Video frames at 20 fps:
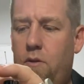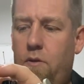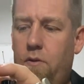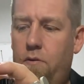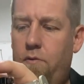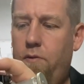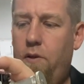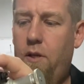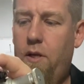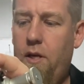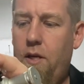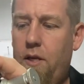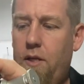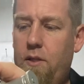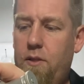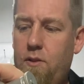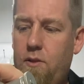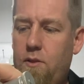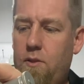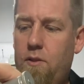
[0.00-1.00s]

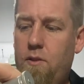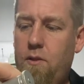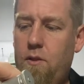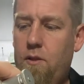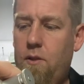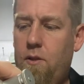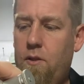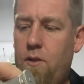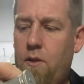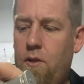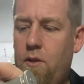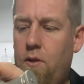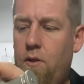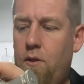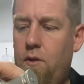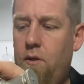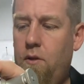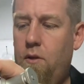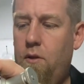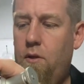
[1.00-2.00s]
flies.
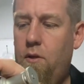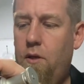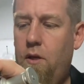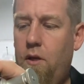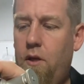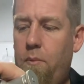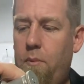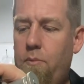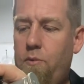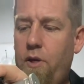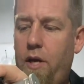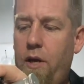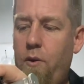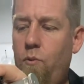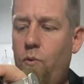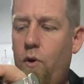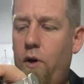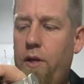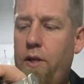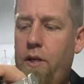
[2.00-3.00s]
I'm tying
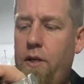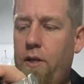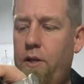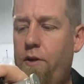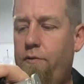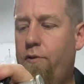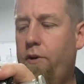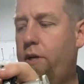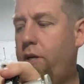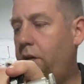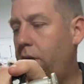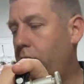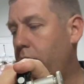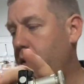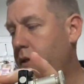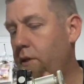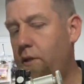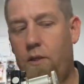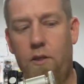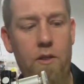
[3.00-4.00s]
one in a different color,
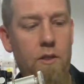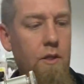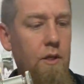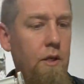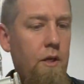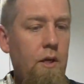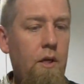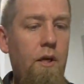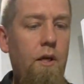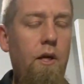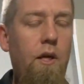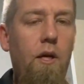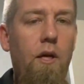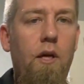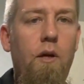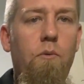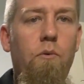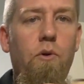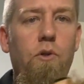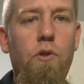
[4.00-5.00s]

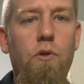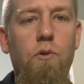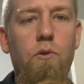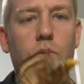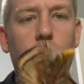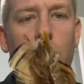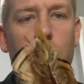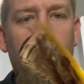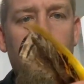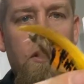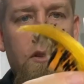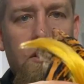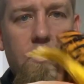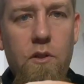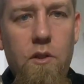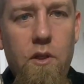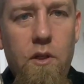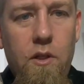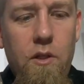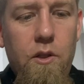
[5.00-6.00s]
and we'll use
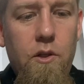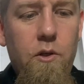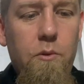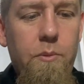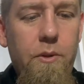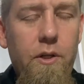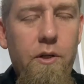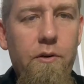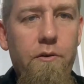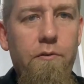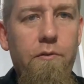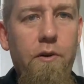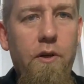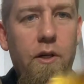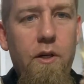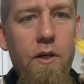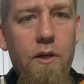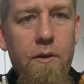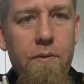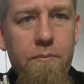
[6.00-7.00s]
a little bit of
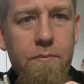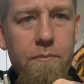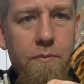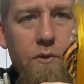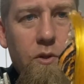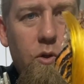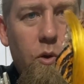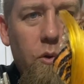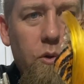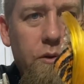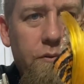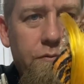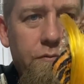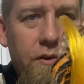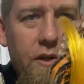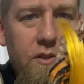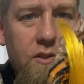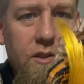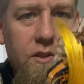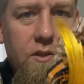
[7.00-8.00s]
golden
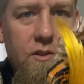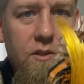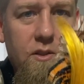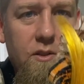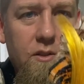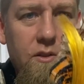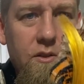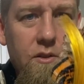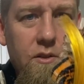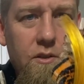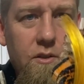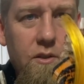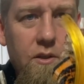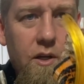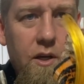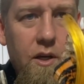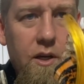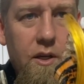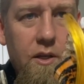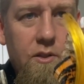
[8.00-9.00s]
pheasant
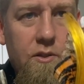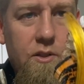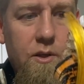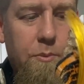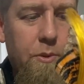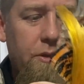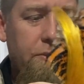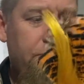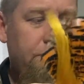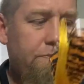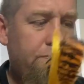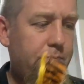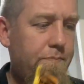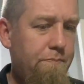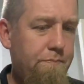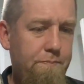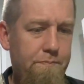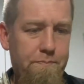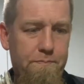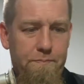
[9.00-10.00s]
tippet.
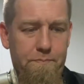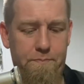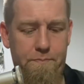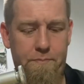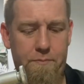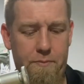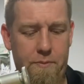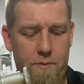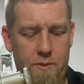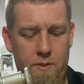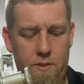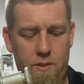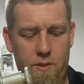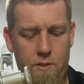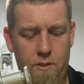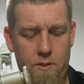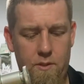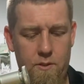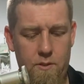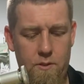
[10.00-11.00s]

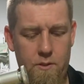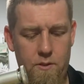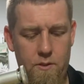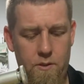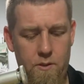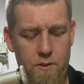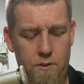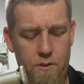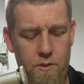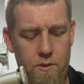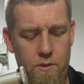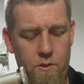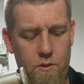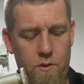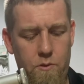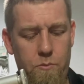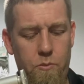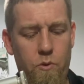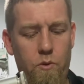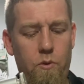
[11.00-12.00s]

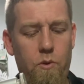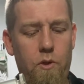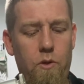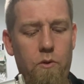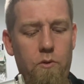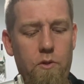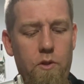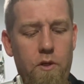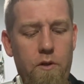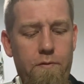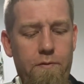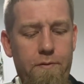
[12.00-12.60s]
Pull those off.